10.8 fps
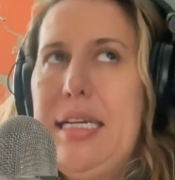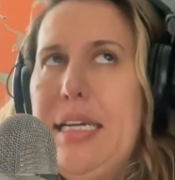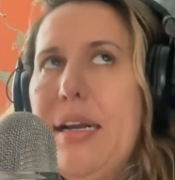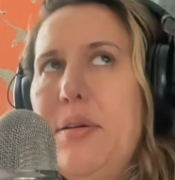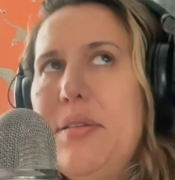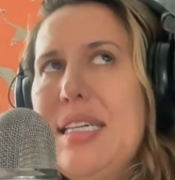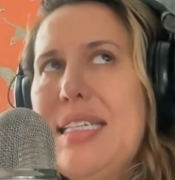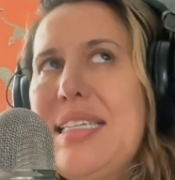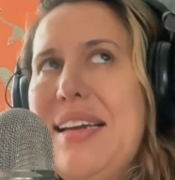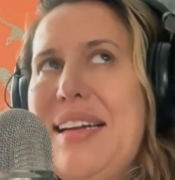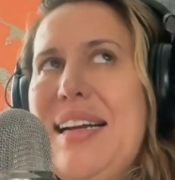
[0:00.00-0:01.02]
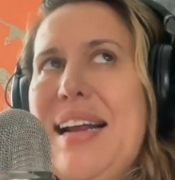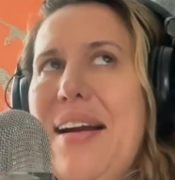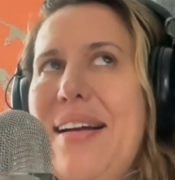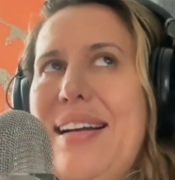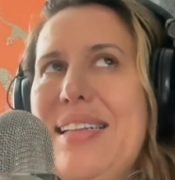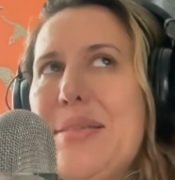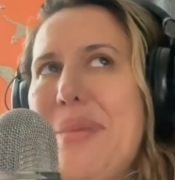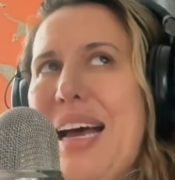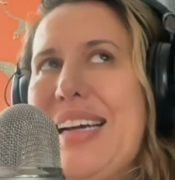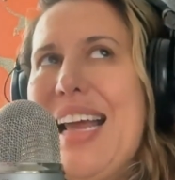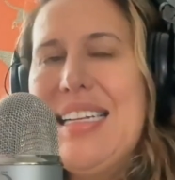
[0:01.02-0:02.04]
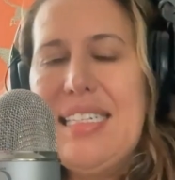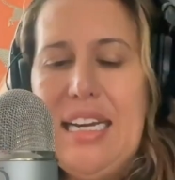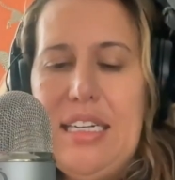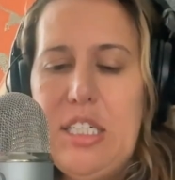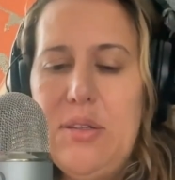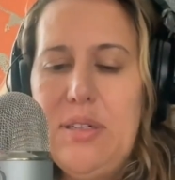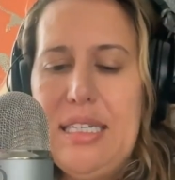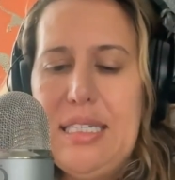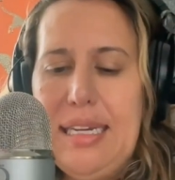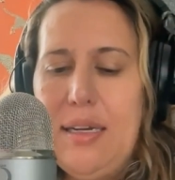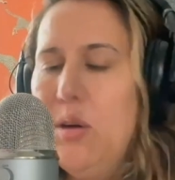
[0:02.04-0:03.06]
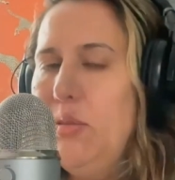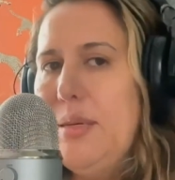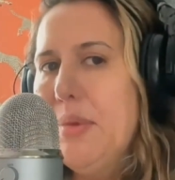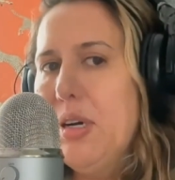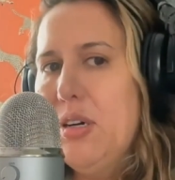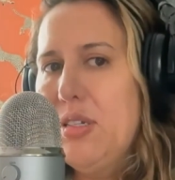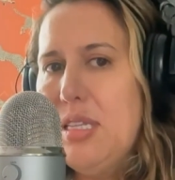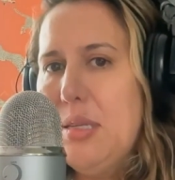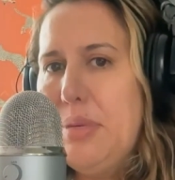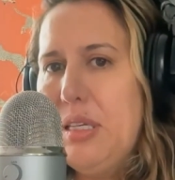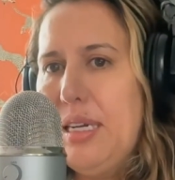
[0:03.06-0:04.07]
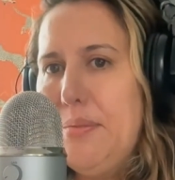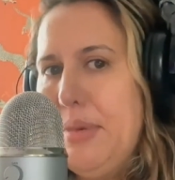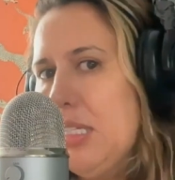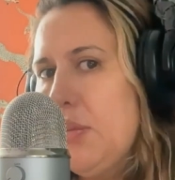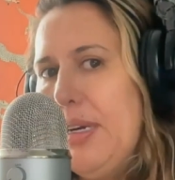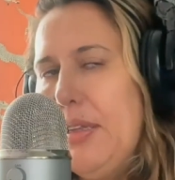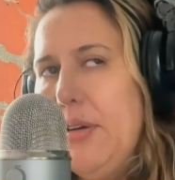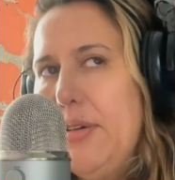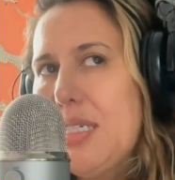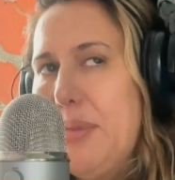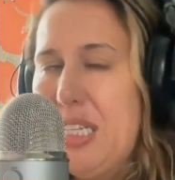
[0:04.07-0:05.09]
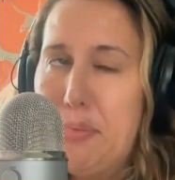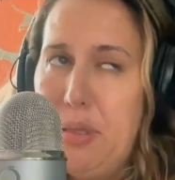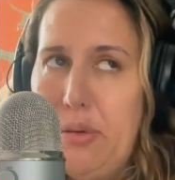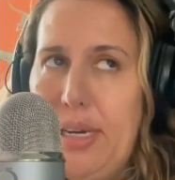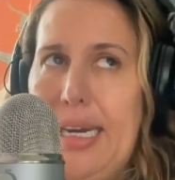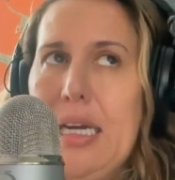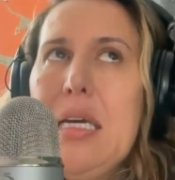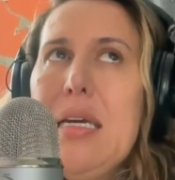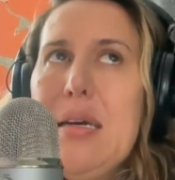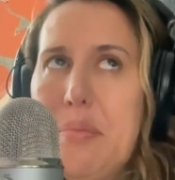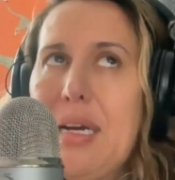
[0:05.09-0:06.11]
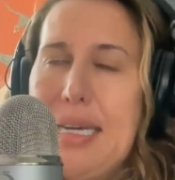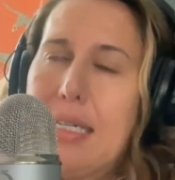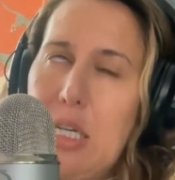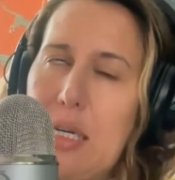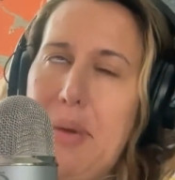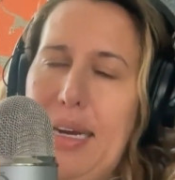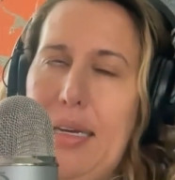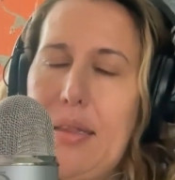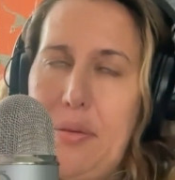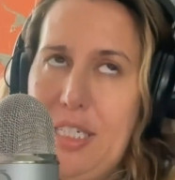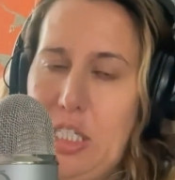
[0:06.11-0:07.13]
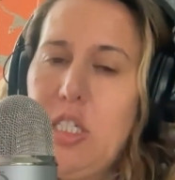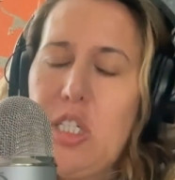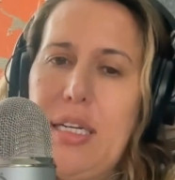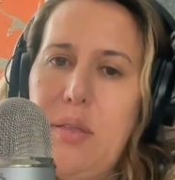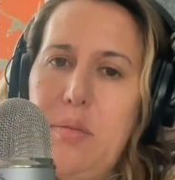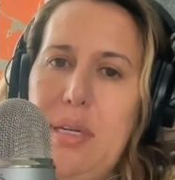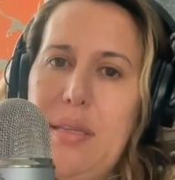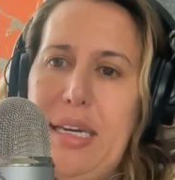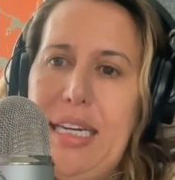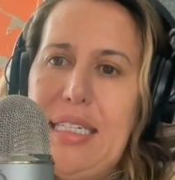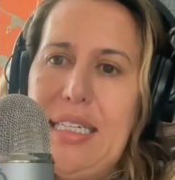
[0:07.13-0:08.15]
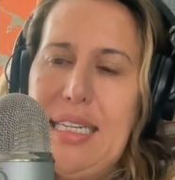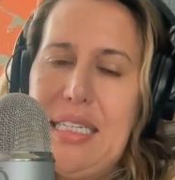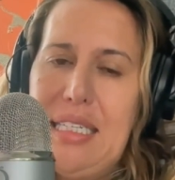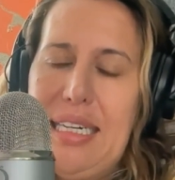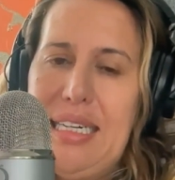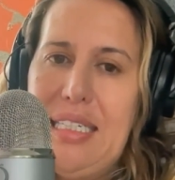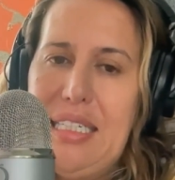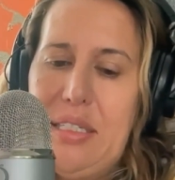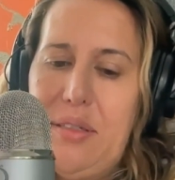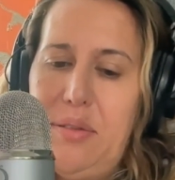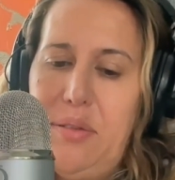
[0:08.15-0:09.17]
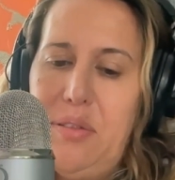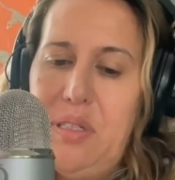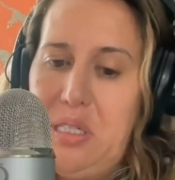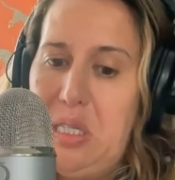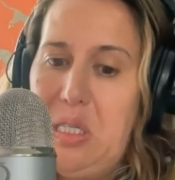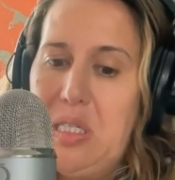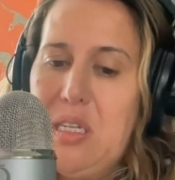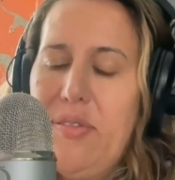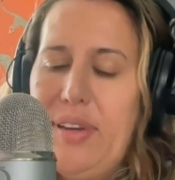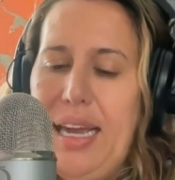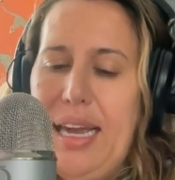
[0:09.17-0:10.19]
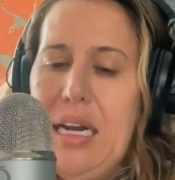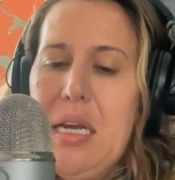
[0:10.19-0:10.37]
you know, the Sicilian Inheritance podcast, I joke, it's like Only Murders in the Building meets White Lotus meets Bluey, because I took my 3 children with me to Sicily to start solving it.